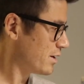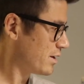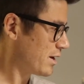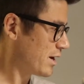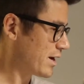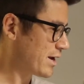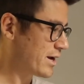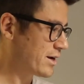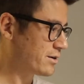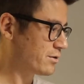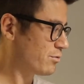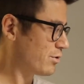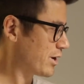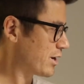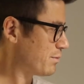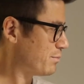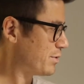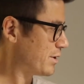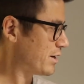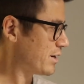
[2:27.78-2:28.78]
I had quite
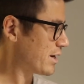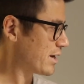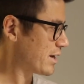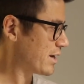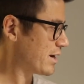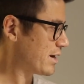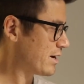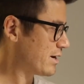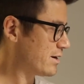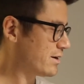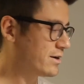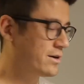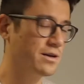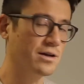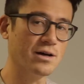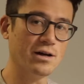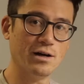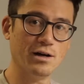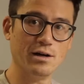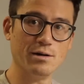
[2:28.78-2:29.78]
a bit. I had
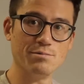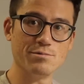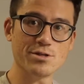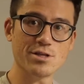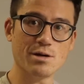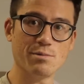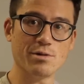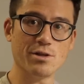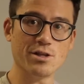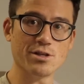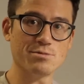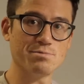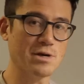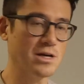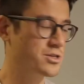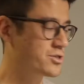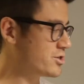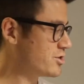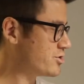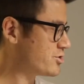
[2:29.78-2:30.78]
some in this
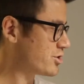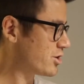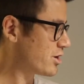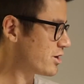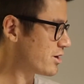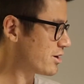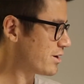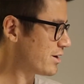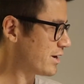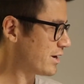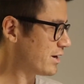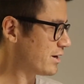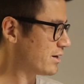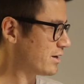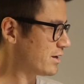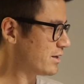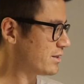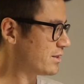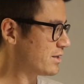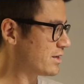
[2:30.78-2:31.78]
mason jar and
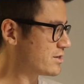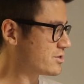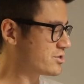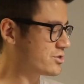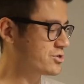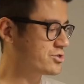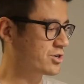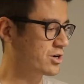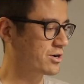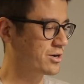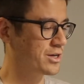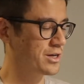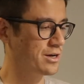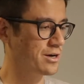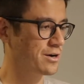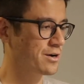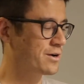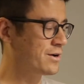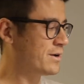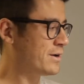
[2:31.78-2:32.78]
in this jar
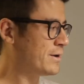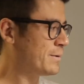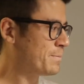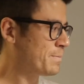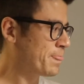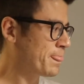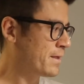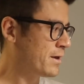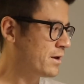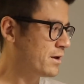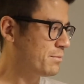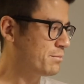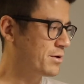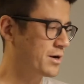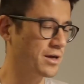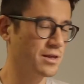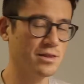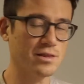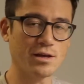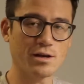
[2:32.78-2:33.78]
here, but
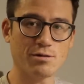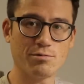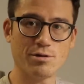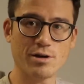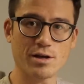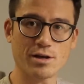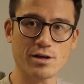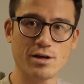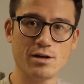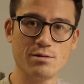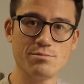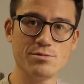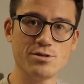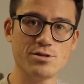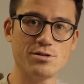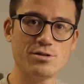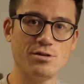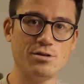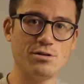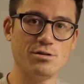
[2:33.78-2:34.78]
I think when it
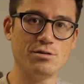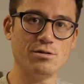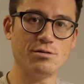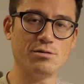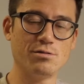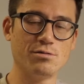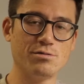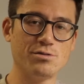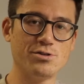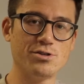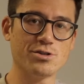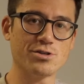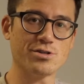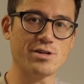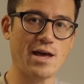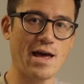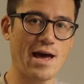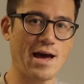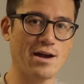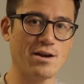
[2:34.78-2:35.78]
comes to just
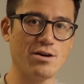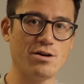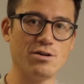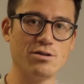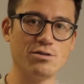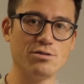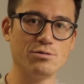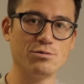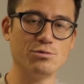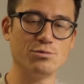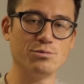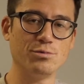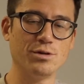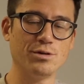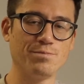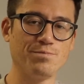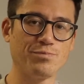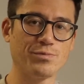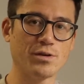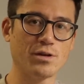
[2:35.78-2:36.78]
at-home
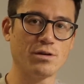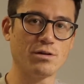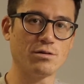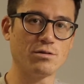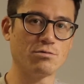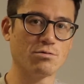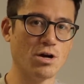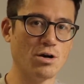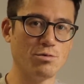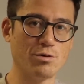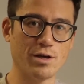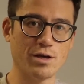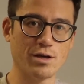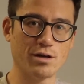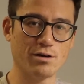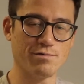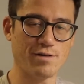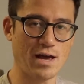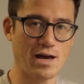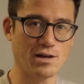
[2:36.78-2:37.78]
growing
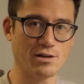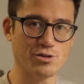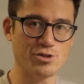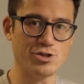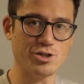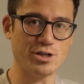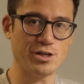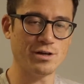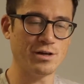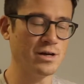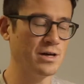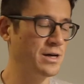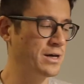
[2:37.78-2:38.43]
of algae,